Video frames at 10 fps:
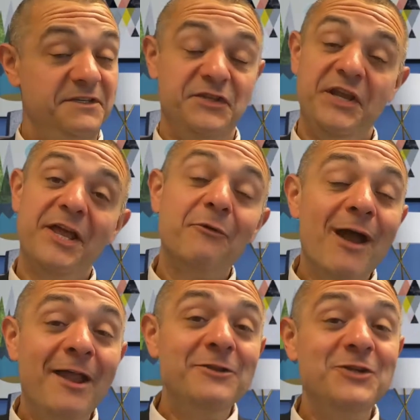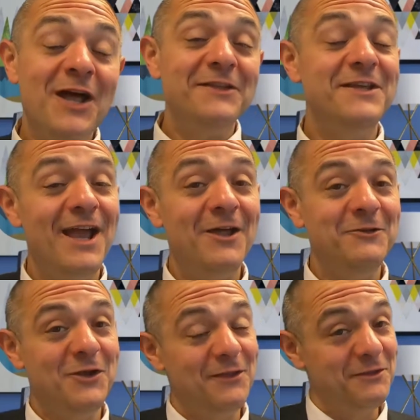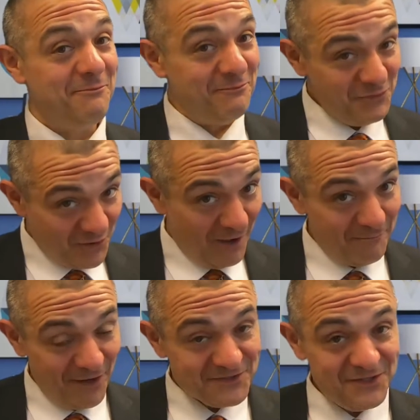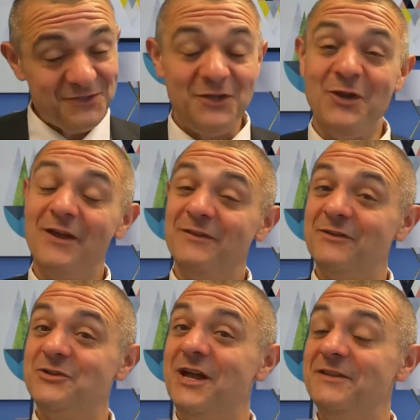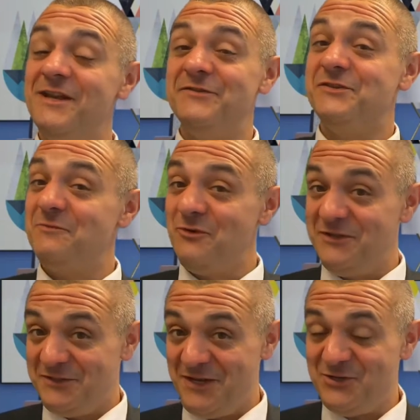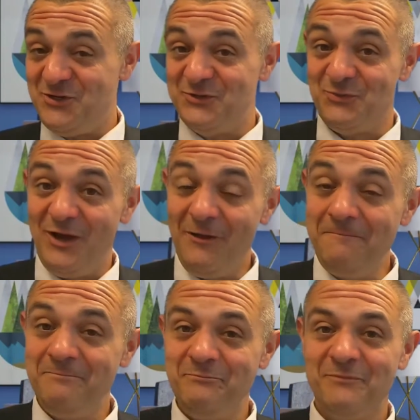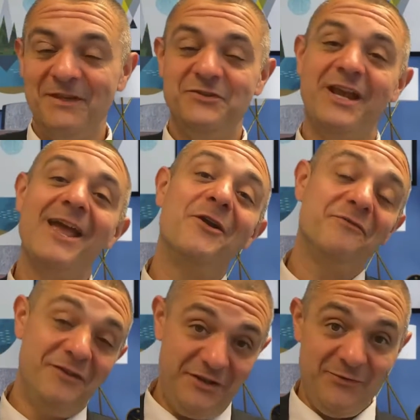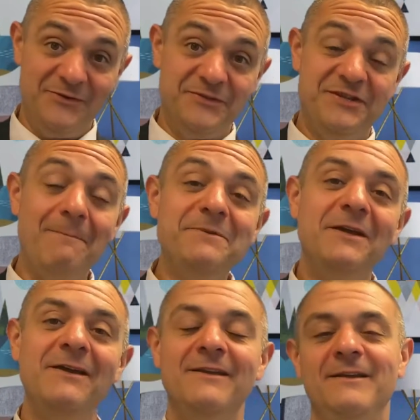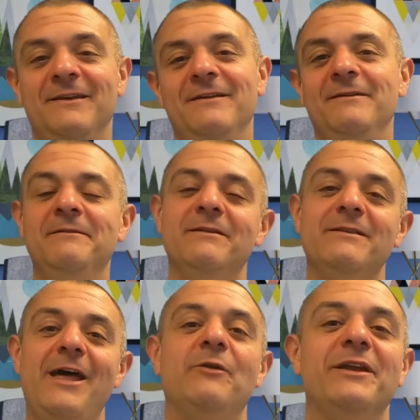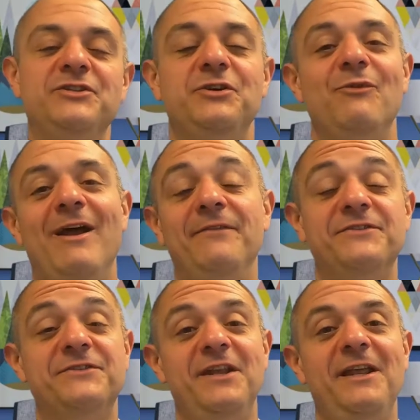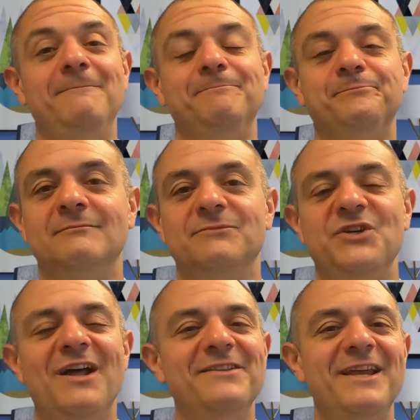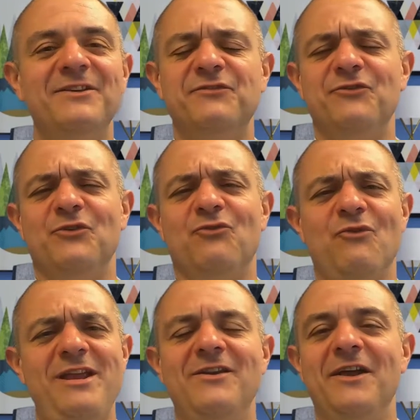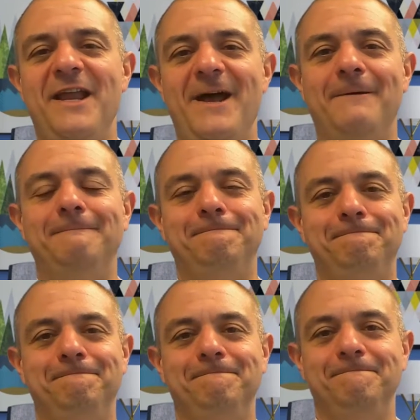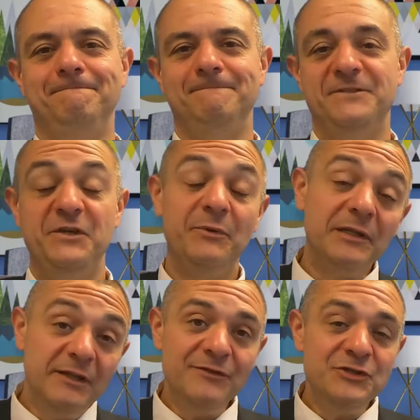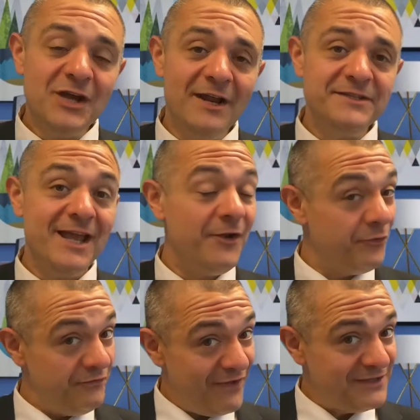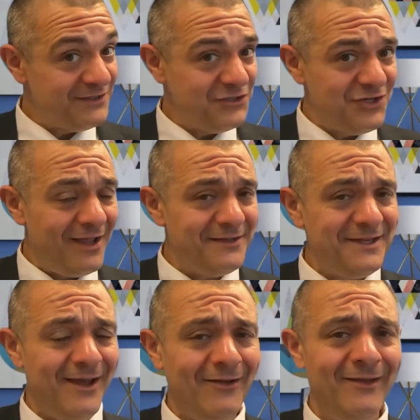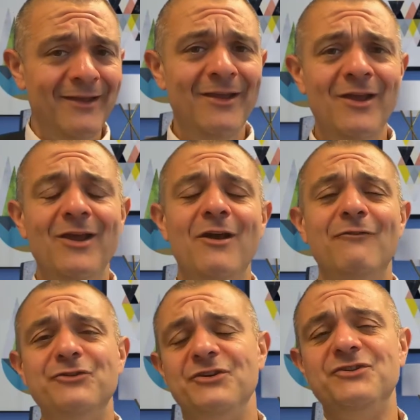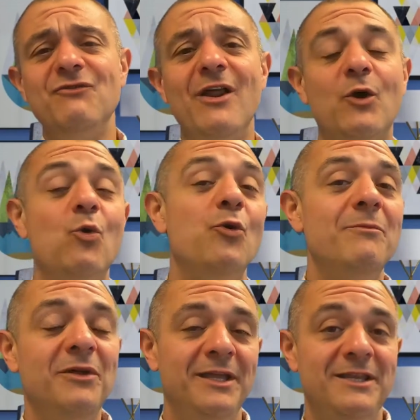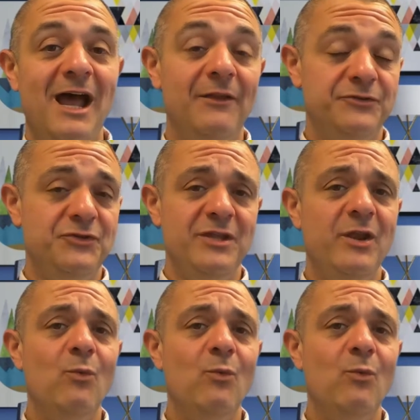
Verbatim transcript: easy to get around in Chinatown. You got buses and you got the Chinatown subway station as well. Check out our video on SEPTA. That'll get you around the city. Chinatown's for a great night out. They want to live in Chinatown or invest in Chinatown? For just around $250,000, you can get a